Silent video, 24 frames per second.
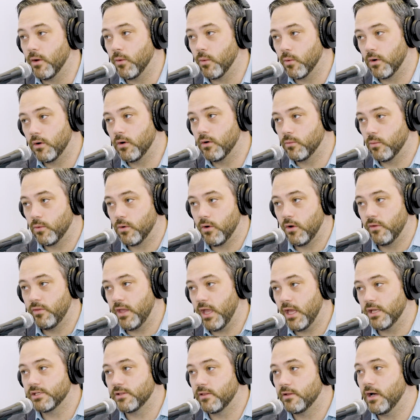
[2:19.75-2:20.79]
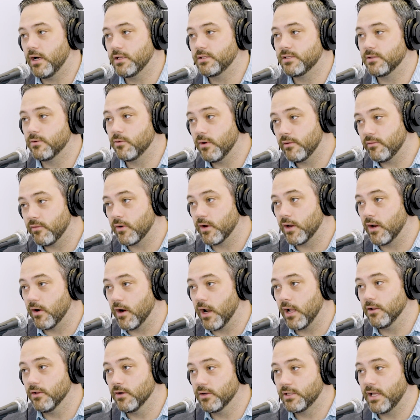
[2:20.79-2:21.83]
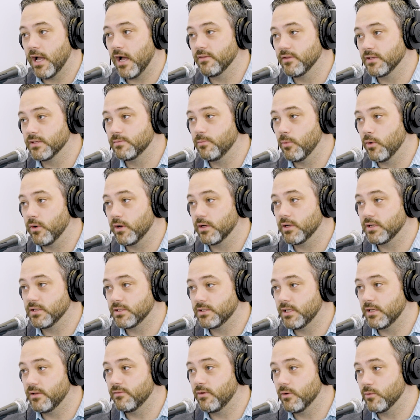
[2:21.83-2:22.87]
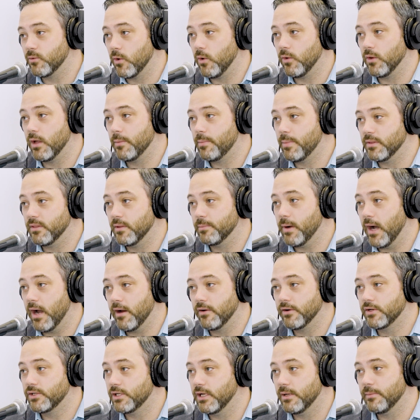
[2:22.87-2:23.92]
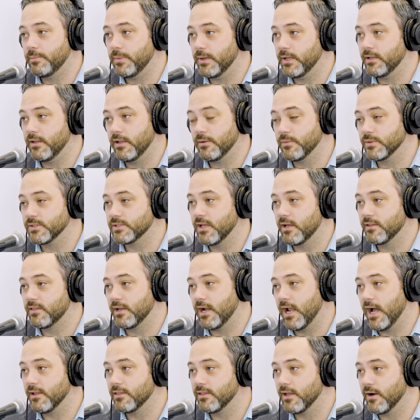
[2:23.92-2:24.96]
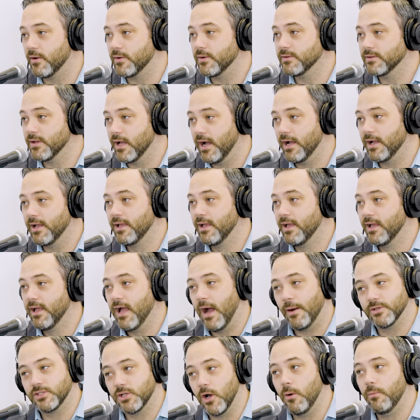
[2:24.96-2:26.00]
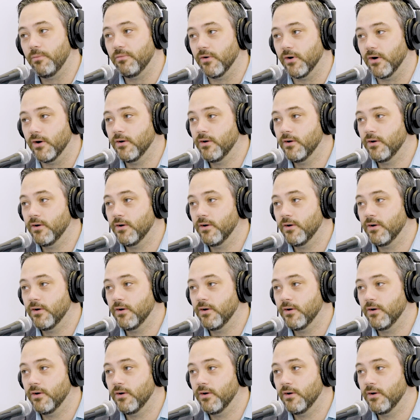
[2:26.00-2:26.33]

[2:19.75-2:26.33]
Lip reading: We're on the edge of the Hudson River here, and I looked out this morning to see if you rolled up in the pirate ship, but there was nothing out there. I was hopeful.